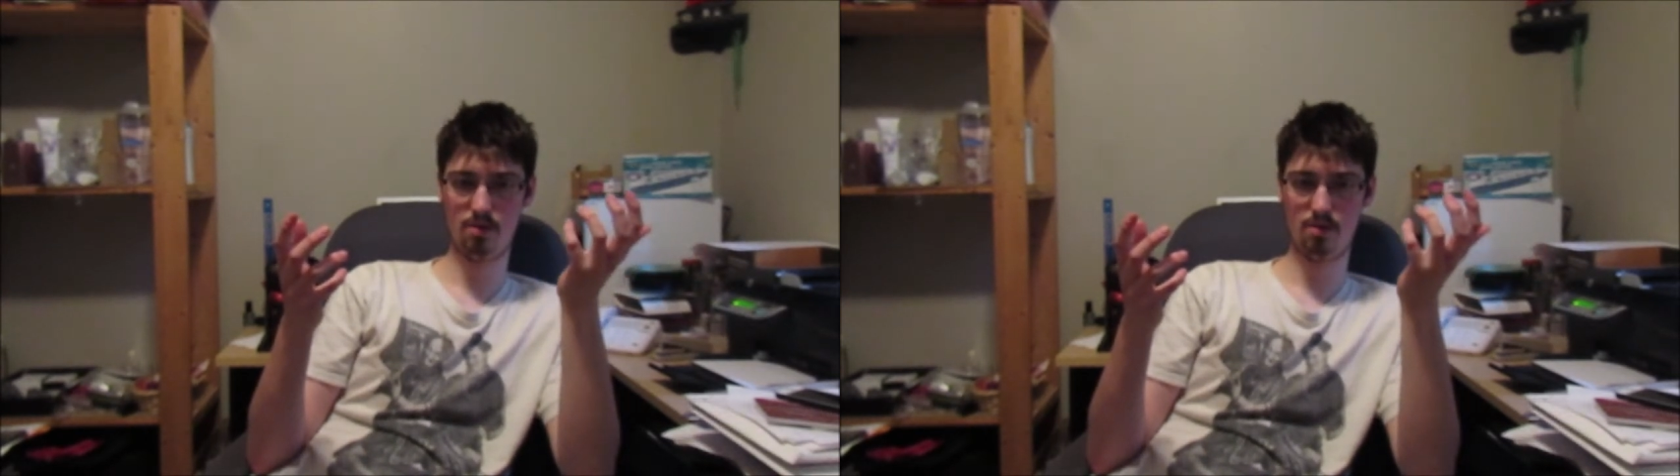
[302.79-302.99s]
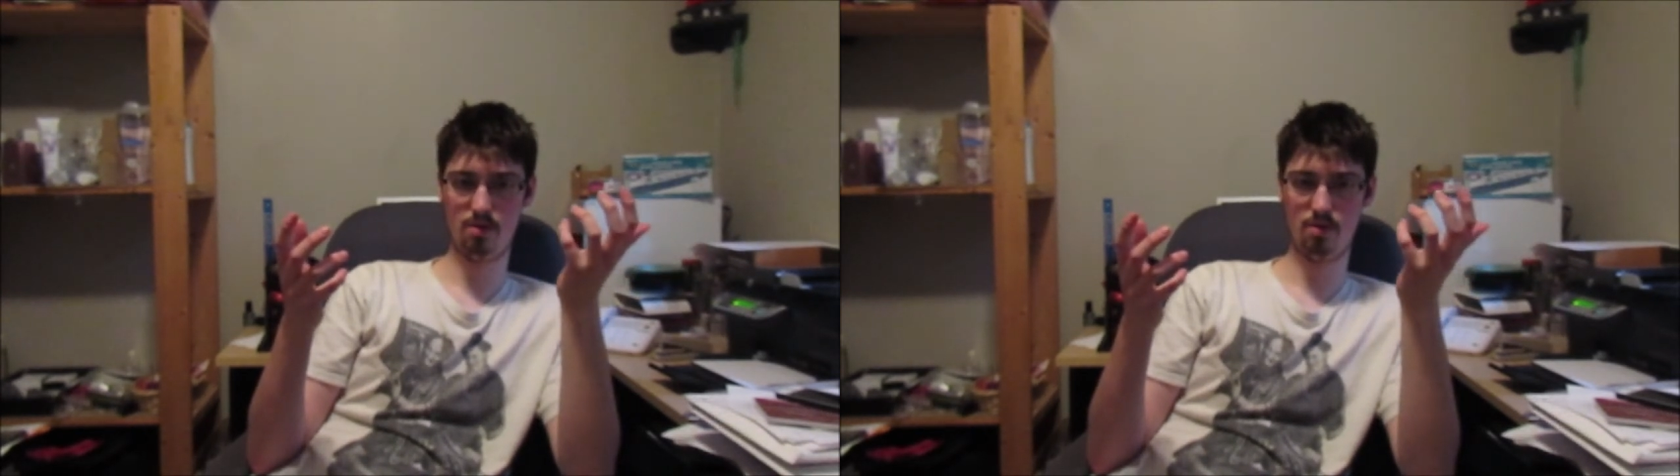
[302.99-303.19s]

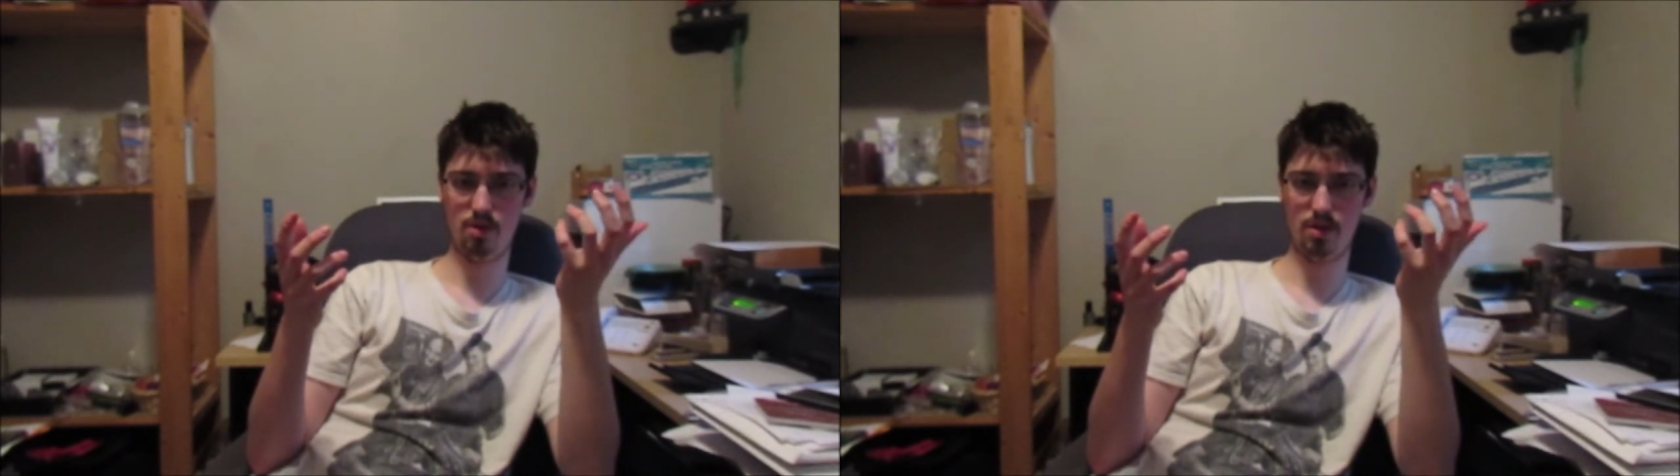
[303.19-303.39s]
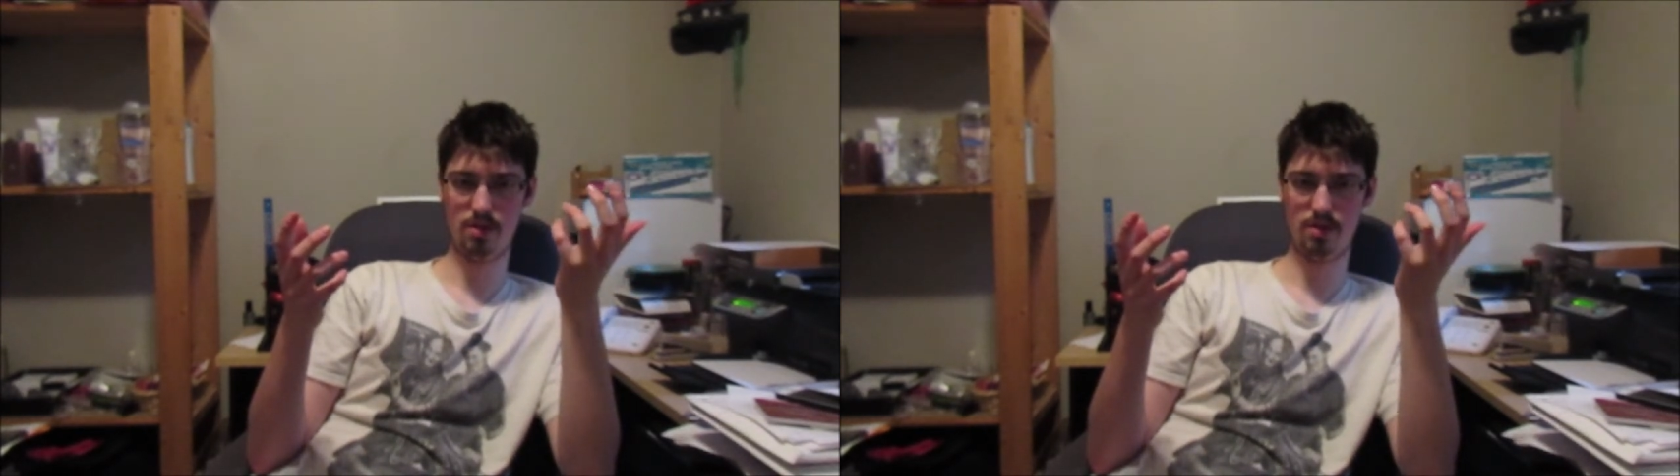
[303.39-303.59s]
who
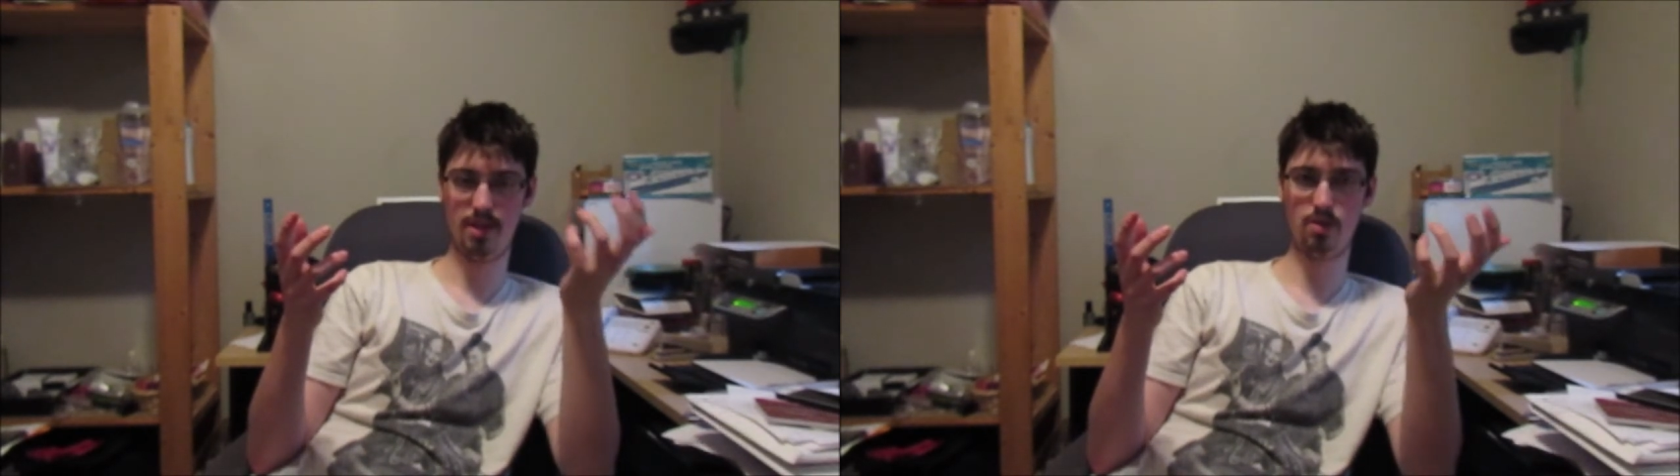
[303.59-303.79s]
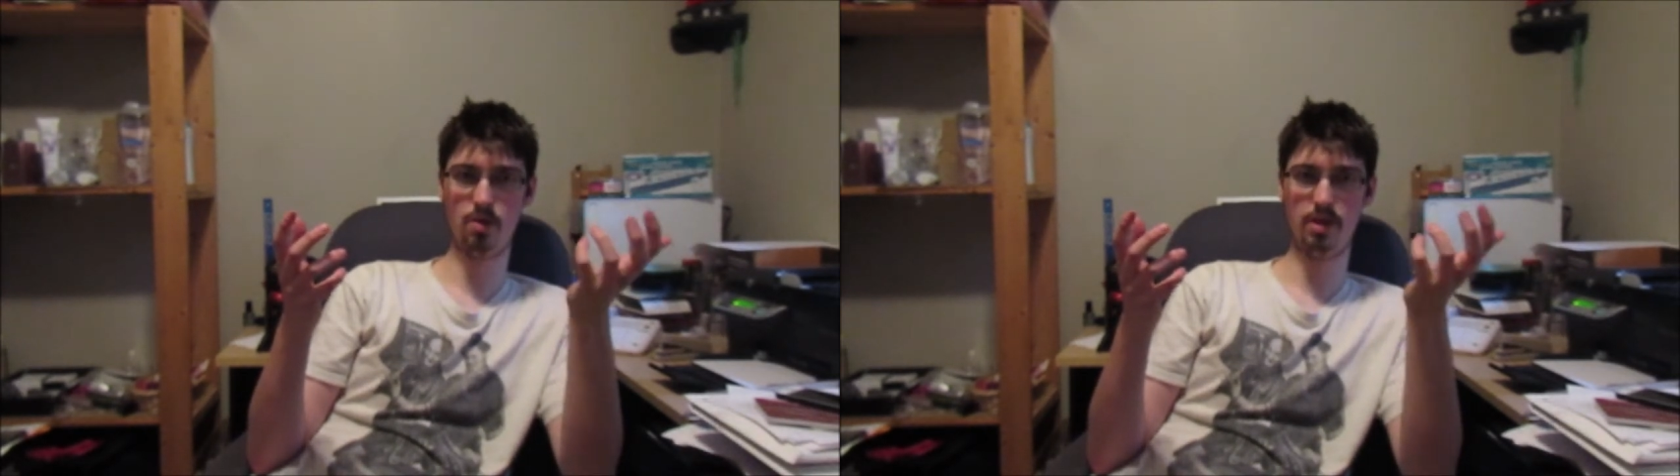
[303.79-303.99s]
is
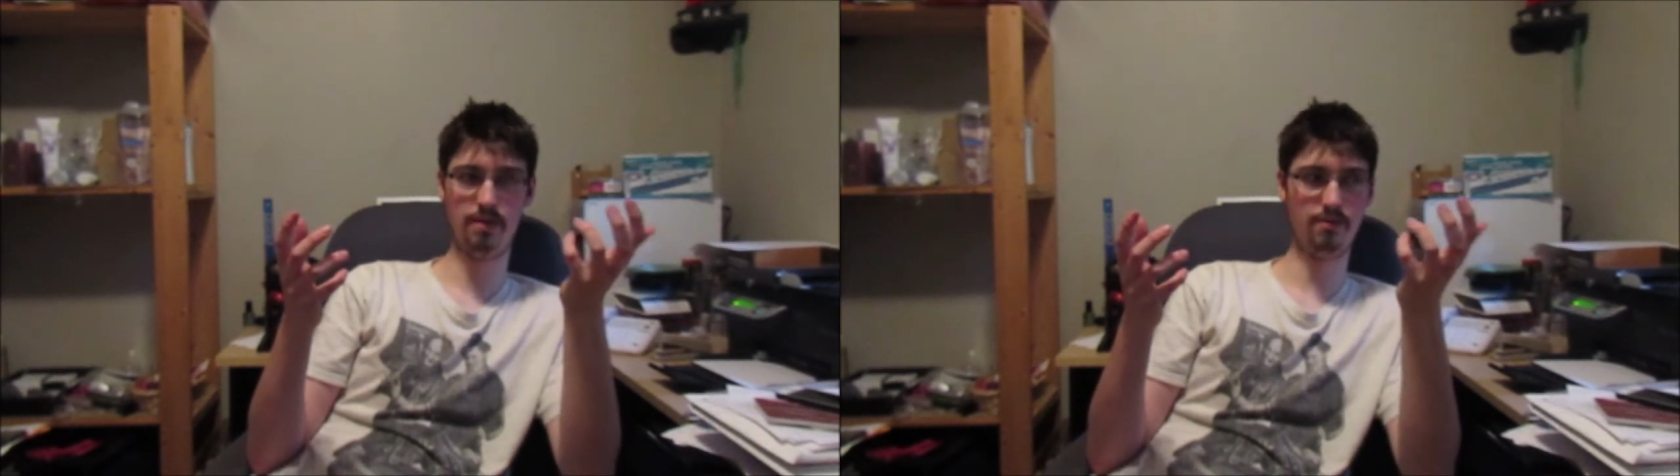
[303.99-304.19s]
equally, if